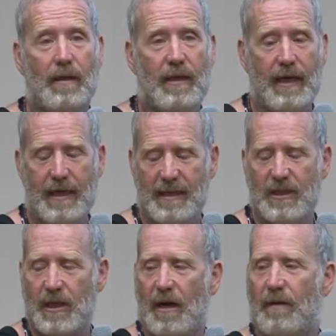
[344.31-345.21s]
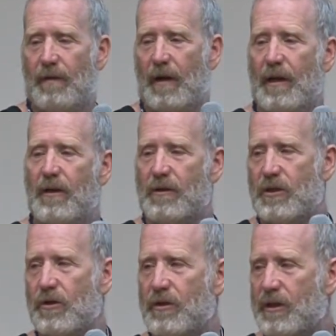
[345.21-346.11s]
they could solve all of those
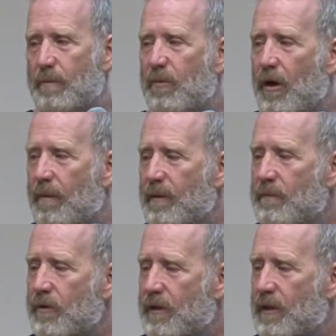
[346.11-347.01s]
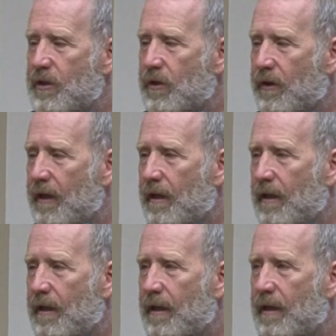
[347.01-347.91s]
sorts of problems with the
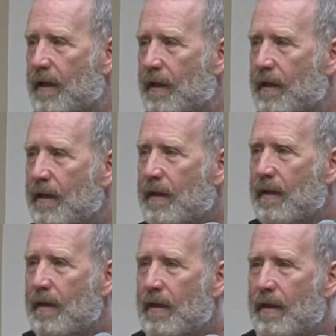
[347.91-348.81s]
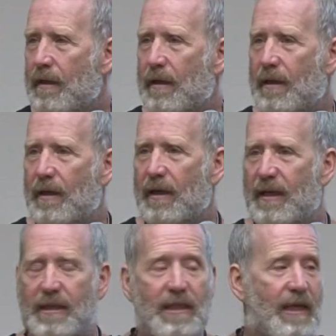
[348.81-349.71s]
soil and the, and the
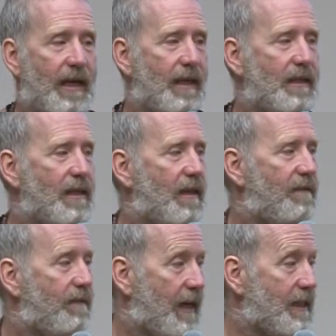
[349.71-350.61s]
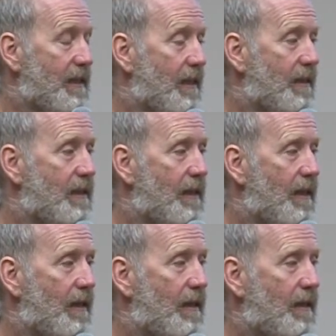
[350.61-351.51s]
insects and the pheasants
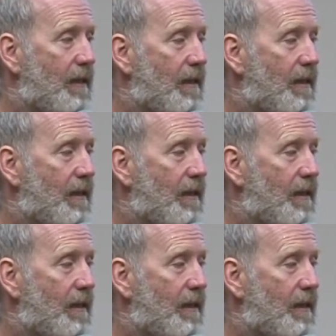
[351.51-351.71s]
that,